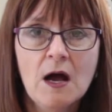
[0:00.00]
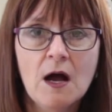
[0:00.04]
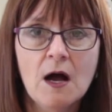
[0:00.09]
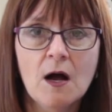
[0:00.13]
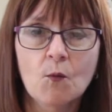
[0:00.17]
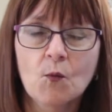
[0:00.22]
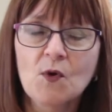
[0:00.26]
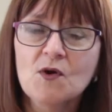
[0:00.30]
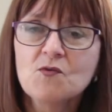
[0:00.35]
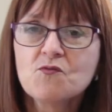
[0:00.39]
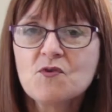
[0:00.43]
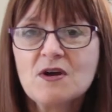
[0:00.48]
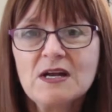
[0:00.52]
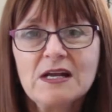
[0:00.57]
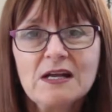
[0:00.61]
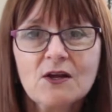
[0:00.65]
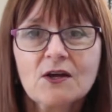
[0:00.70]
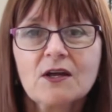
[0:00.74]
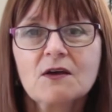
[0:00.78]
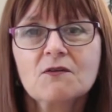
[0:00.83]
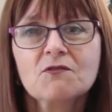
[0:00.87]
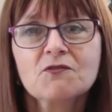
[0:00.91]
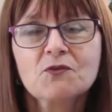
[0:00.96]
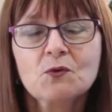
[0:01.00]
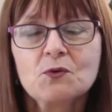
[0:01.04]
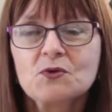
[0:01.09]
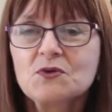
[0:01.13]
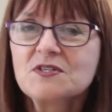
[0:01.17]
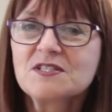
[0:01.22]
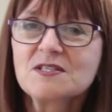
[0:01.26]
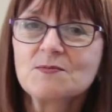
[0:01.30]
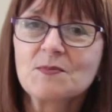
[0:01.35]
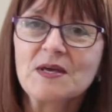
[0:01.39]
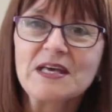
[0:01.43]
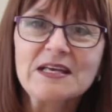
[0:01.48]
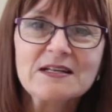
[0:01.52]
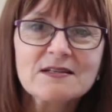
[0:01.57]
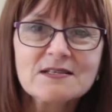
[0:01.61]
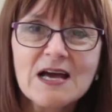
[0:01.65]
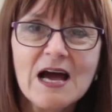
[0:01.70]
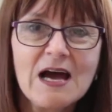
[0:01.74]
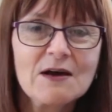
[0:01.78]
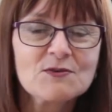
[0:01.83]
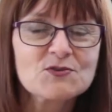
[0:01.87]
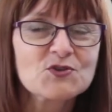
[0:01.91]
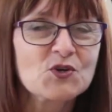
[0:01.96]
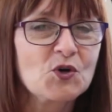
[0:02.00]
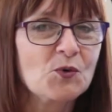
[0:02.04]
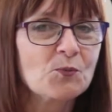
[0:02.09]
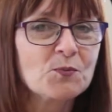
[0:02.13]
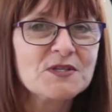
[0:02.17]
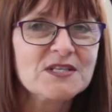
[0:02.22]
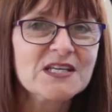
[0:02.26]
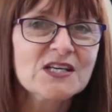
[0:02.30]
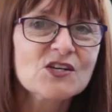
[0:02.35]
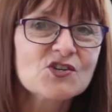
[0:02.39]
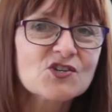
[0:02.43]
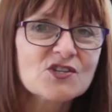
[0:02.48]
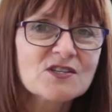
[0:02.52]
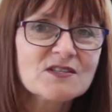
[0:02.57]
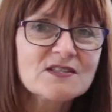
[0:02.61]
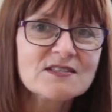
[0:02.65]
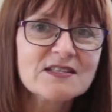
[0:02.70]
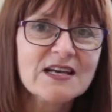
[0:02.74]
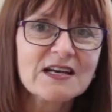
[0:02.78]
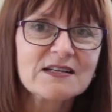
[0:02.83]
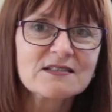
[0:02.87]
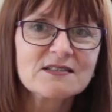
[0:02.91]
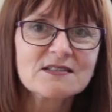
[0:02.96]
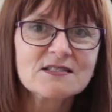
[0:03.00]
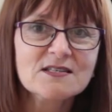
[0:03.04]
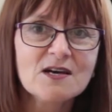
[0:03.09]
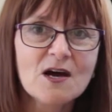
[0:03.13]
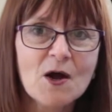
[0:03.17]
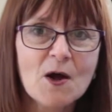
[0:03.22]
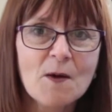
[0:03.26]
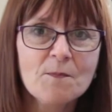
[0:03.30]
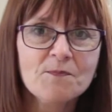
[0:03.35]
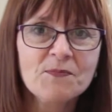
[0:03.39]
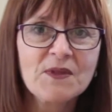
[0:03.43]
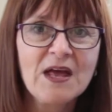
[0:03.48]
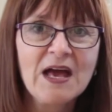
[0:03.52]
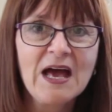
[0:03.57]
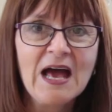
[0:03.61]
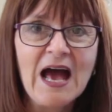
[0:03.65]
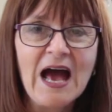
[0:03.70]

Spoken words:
We're really looking forward to some inter-house competitions next term,